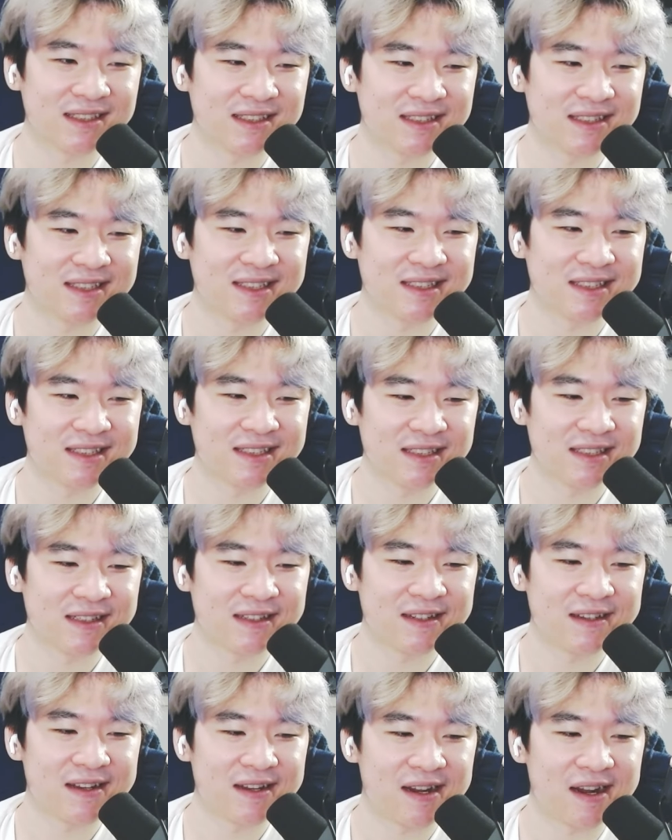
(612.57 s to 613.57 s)

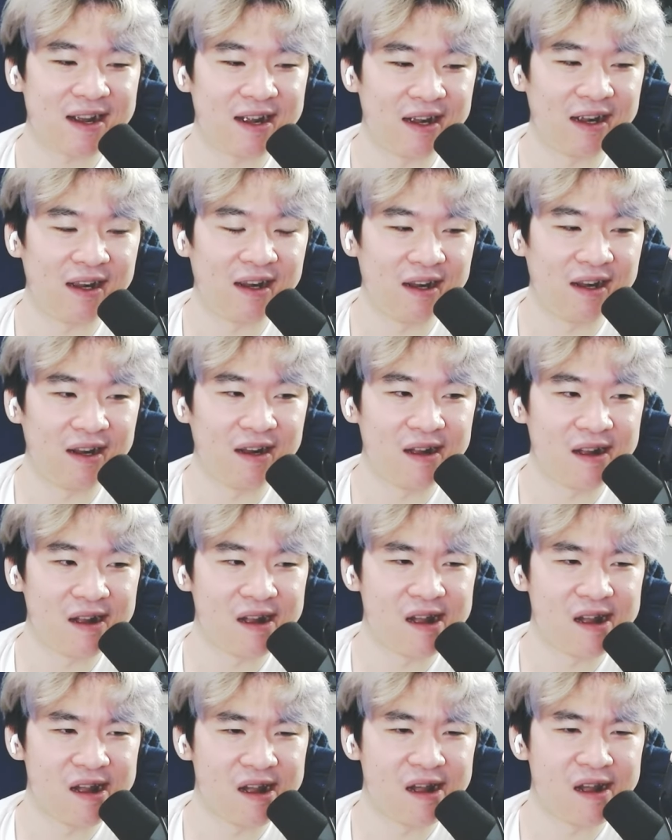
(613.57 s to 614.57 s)

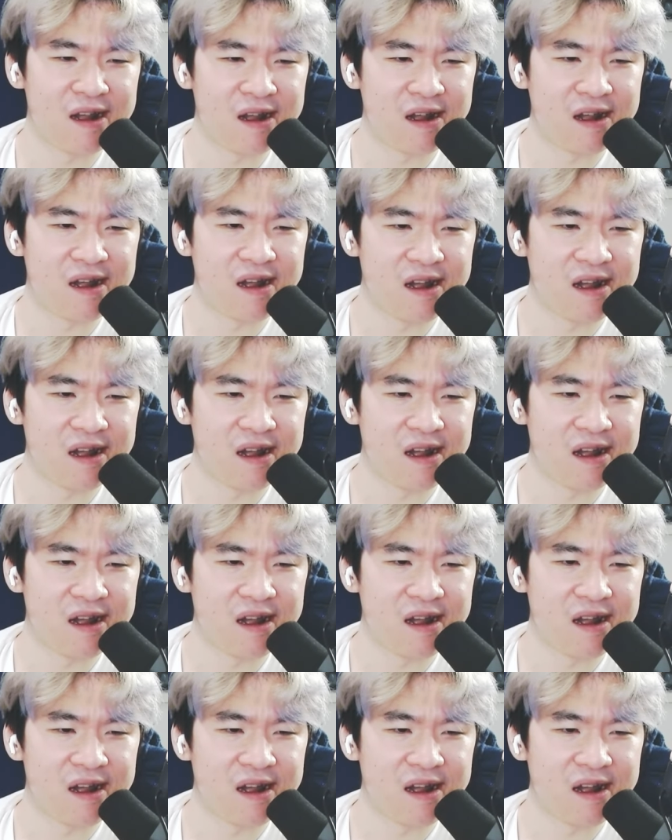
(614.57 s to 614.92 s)
Nobody speaks.